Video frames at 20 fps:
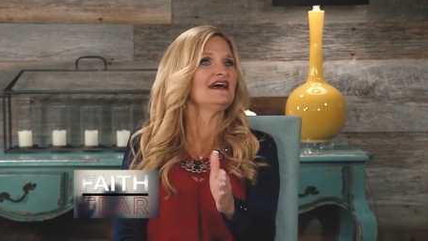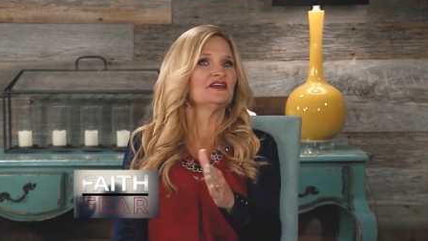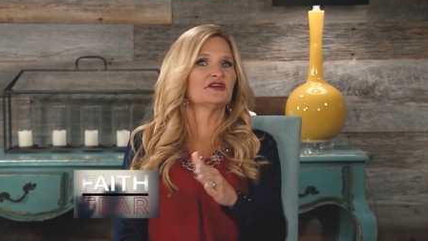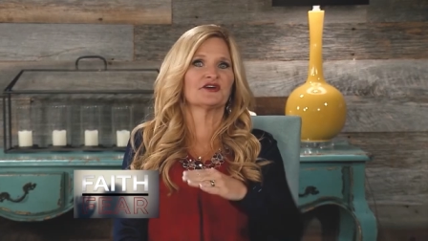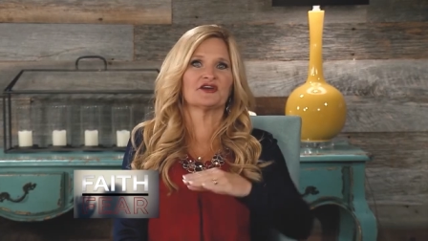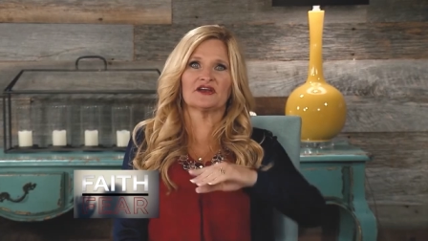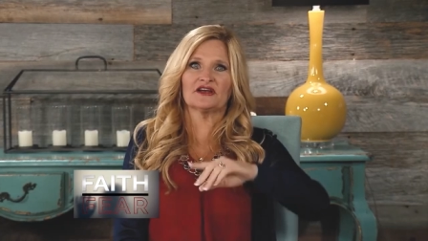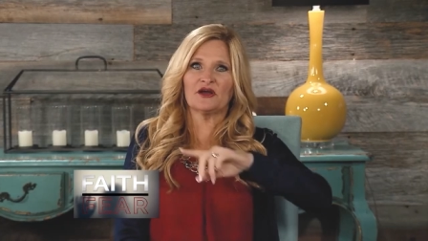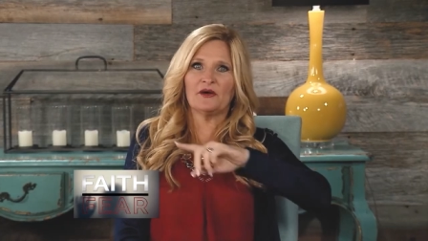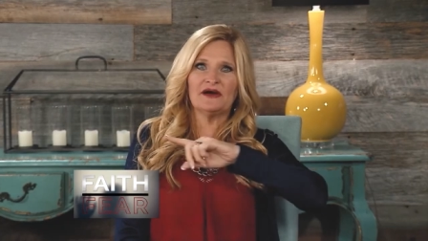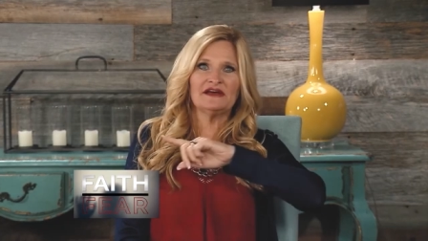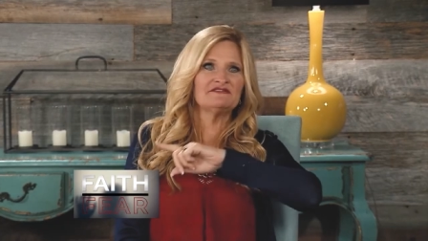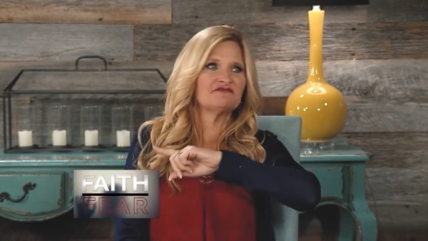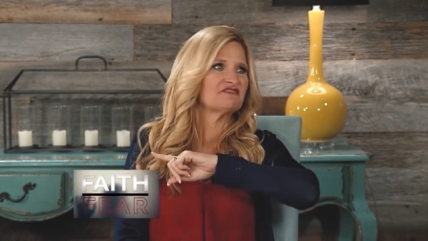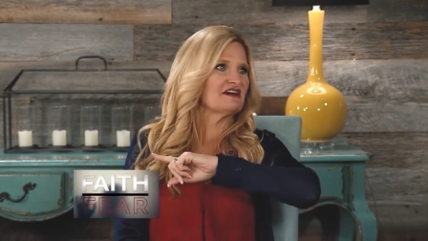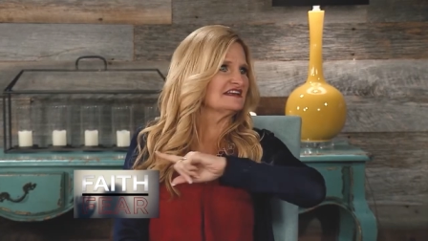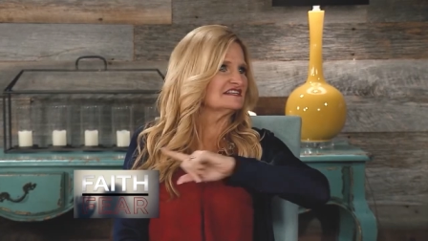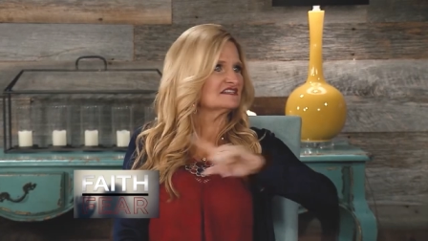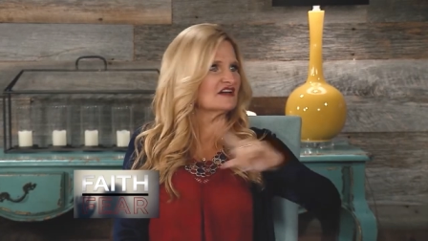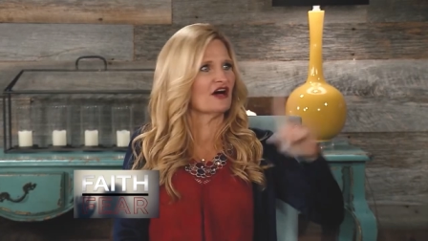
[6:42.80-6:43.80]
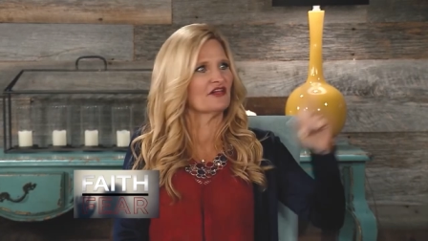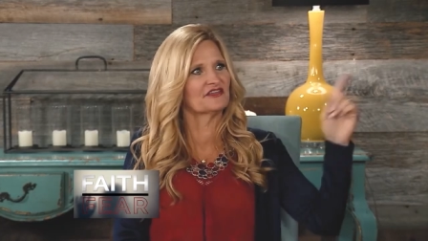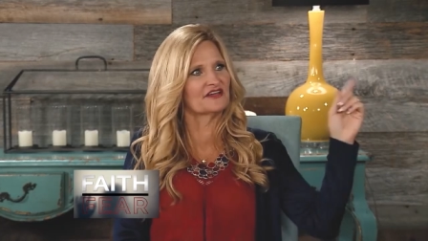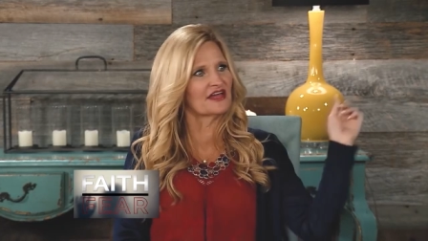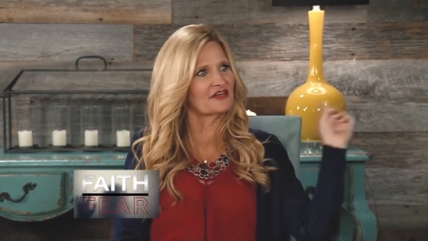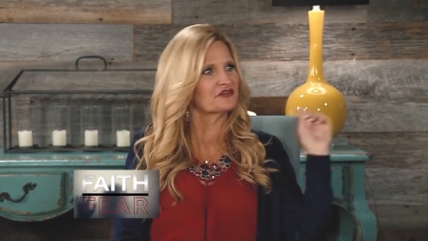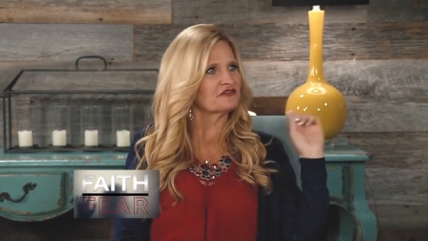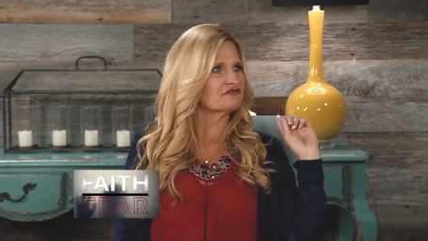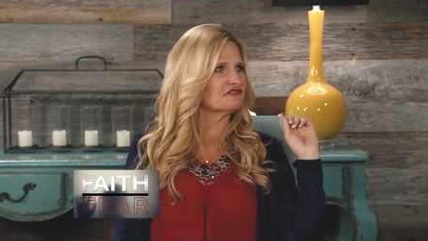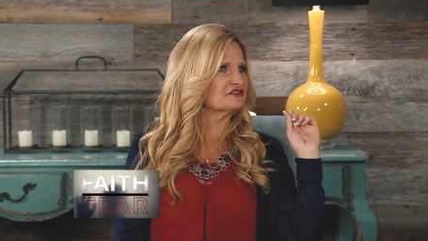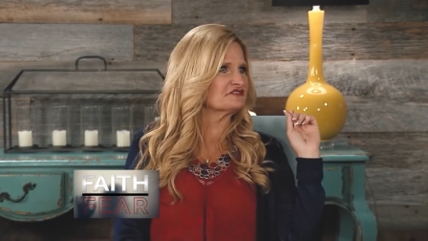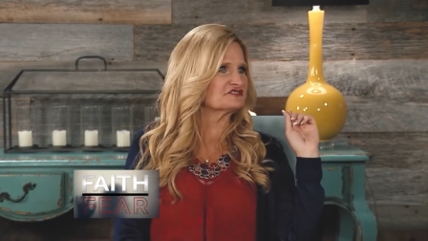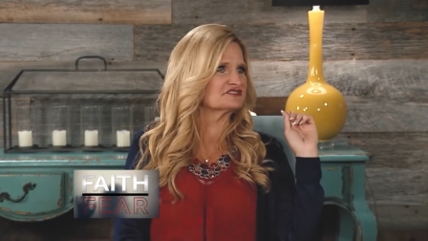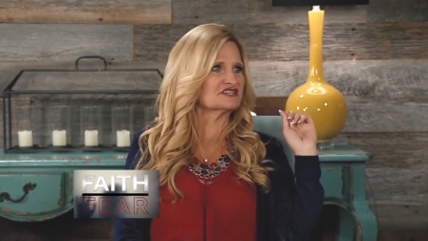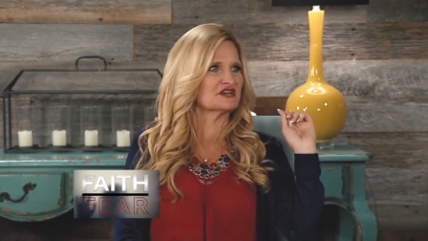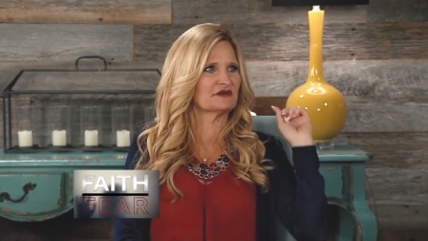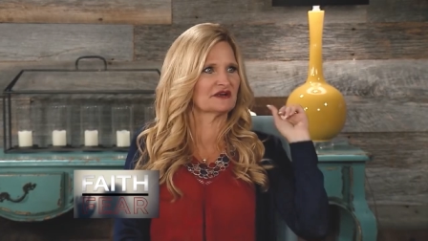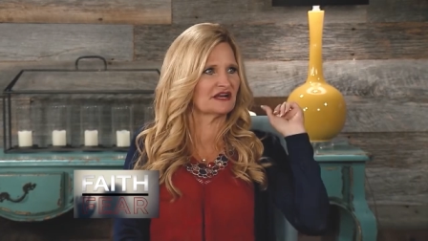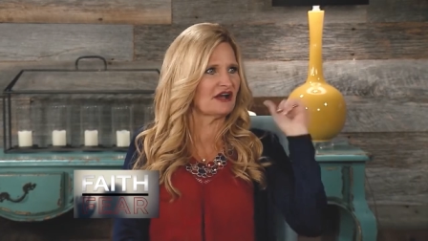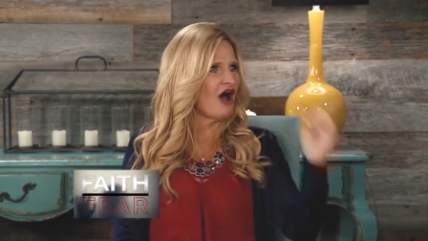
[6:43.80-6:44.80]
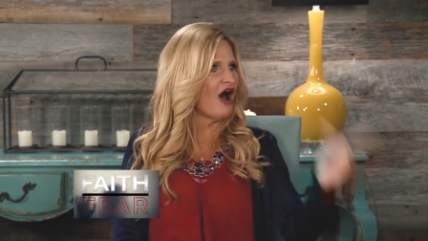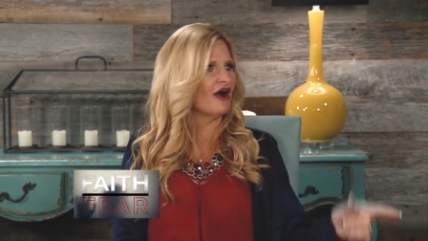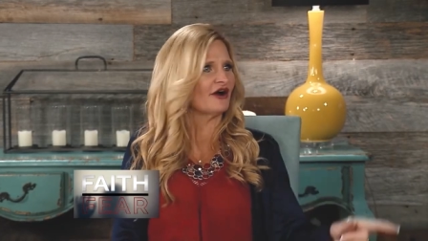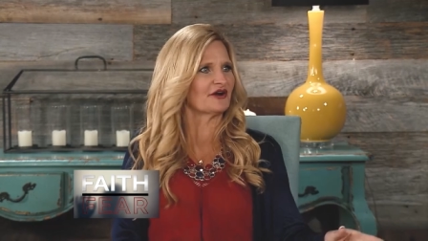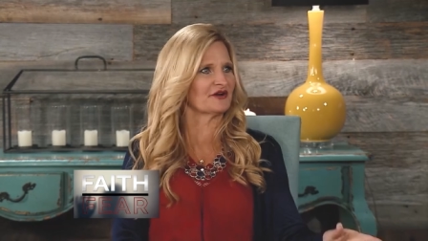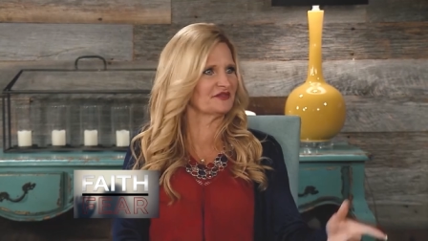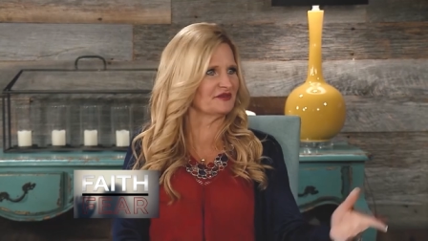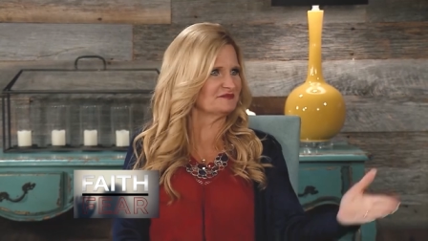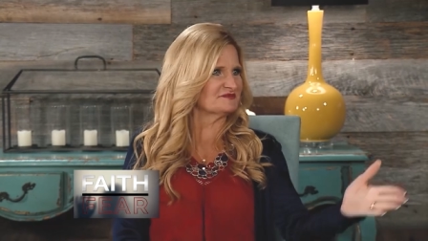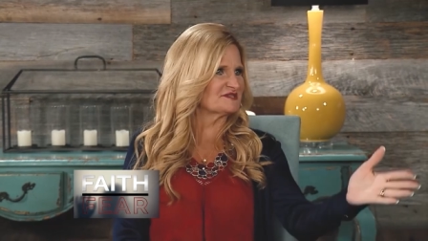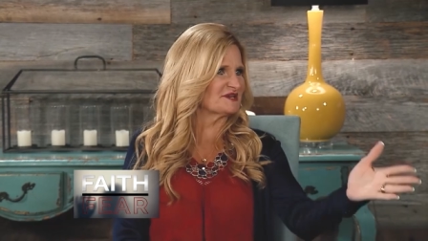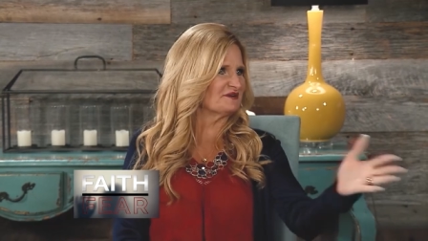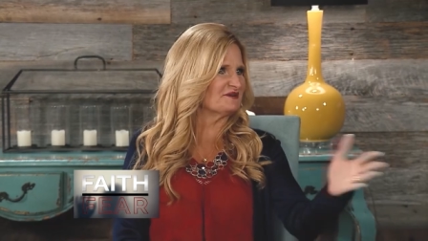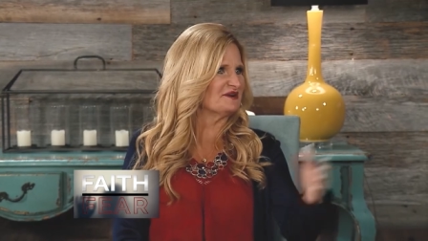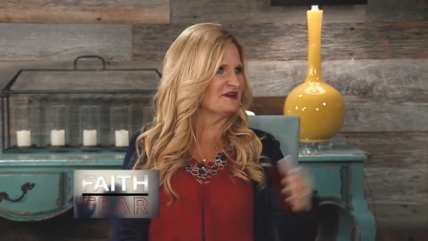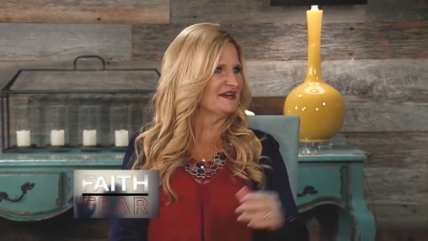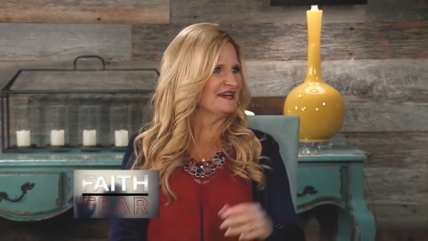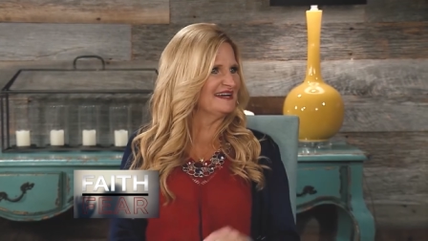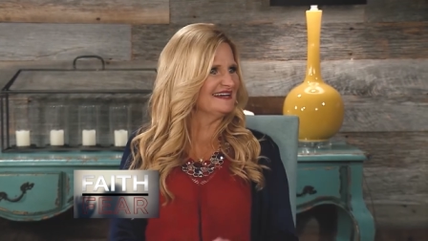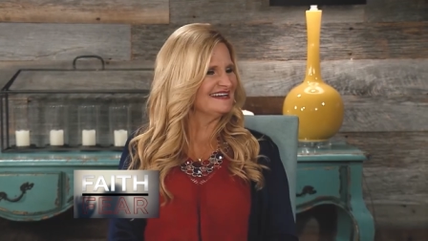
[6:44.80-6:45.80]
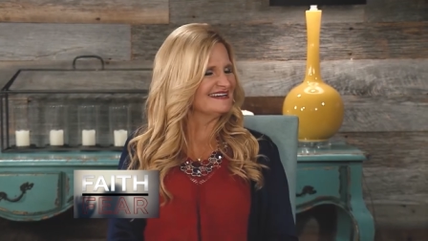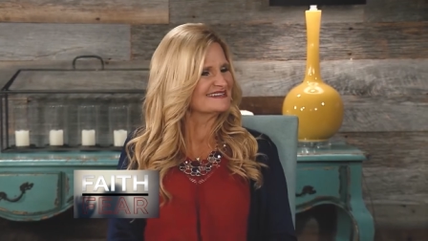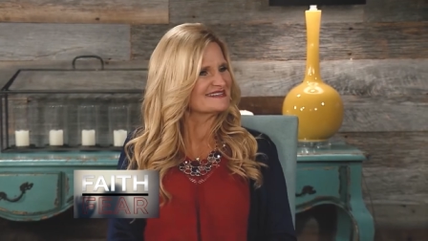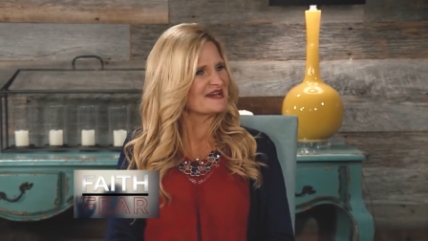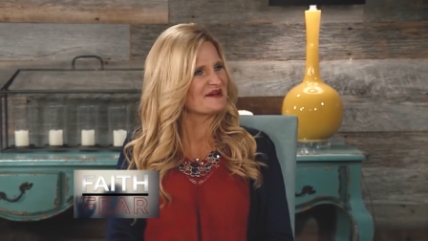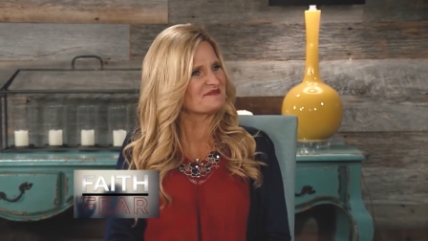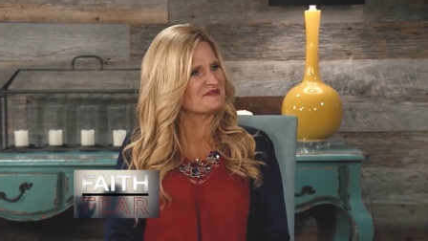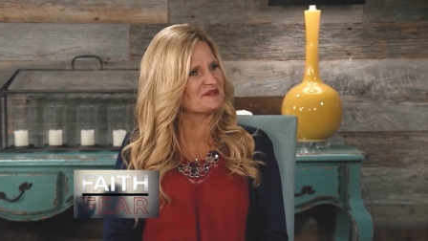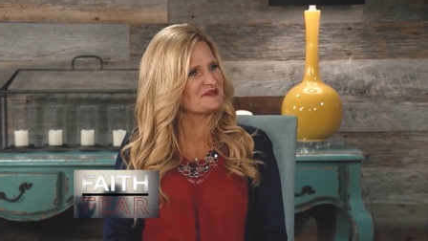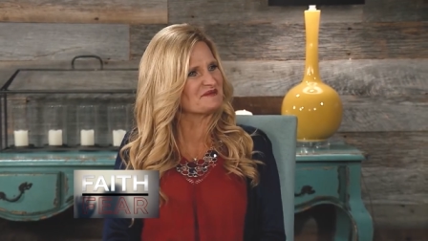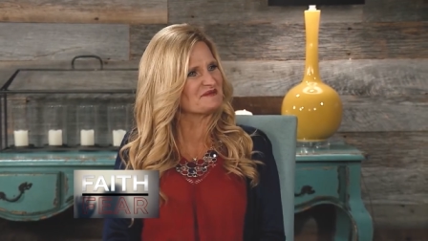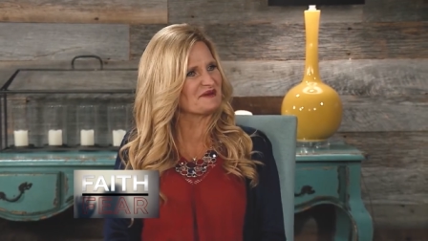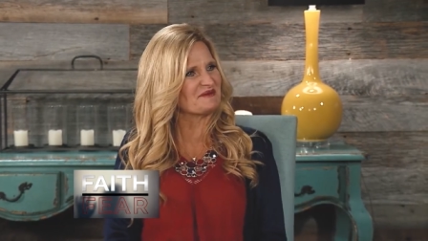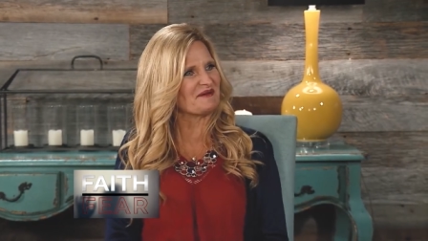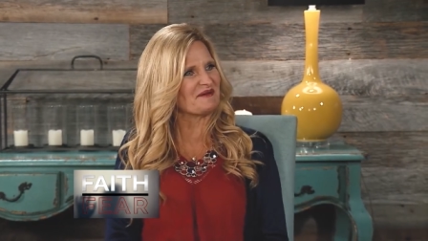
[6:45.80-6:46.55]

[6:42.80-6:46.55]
You're going to go ahead and face all the other fears, too, and conquer them. So tell me a little bit